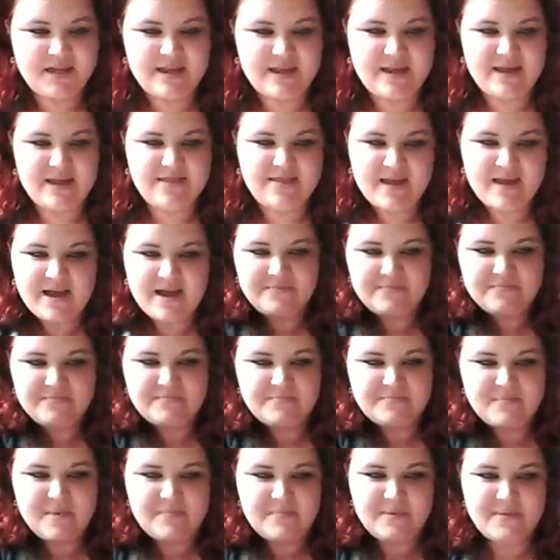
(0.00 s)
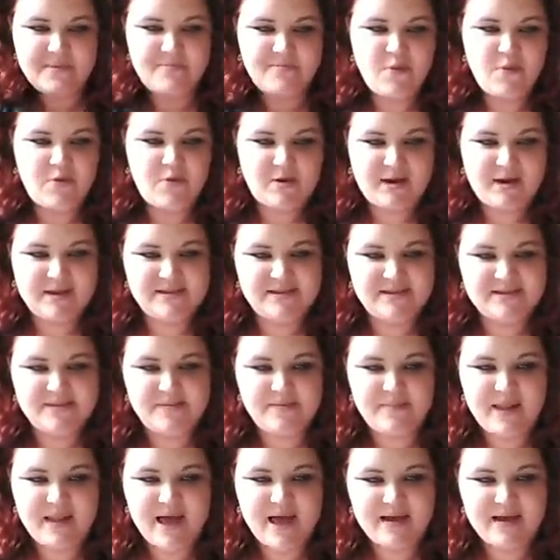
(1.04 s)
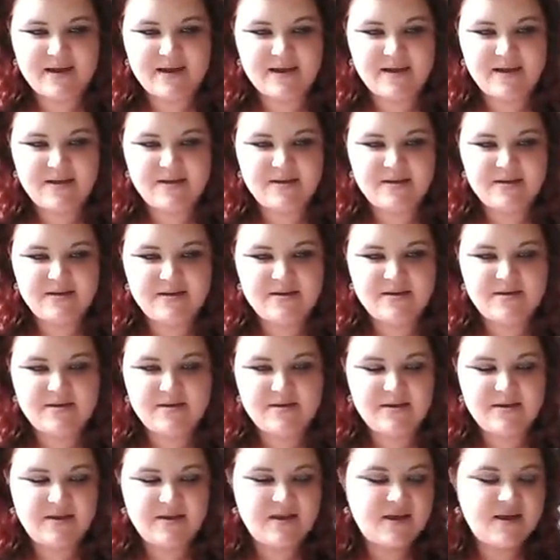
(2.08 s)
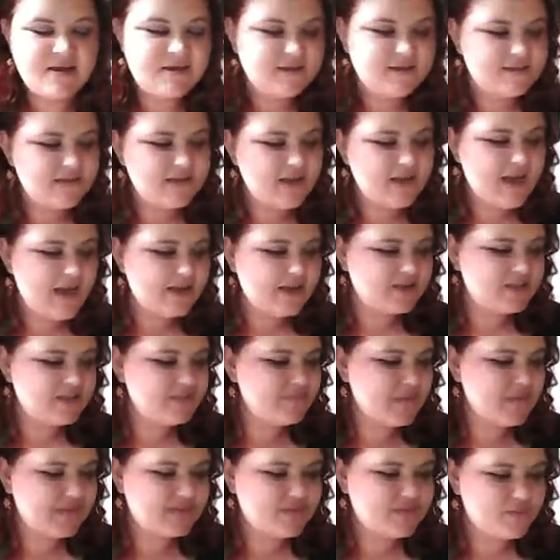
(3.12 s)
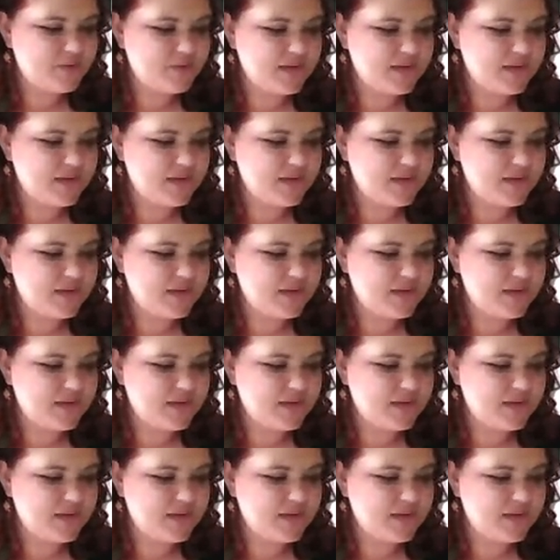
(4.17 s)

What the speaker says: like that, maybe more against the black. So yeah, it just makes a